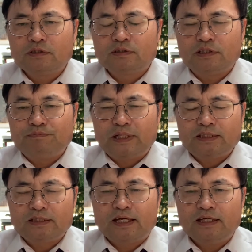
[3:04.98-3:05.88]
we
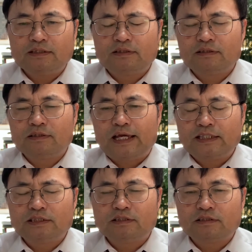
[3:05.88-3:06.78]
investigate the
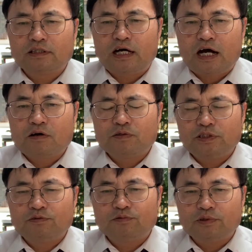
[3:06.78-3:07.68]
accident, how
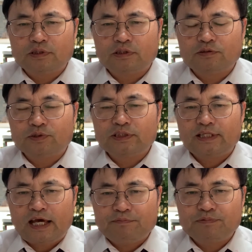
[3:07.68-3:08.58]
it was
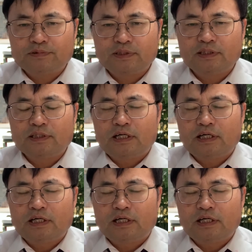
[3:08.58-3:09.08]
happened,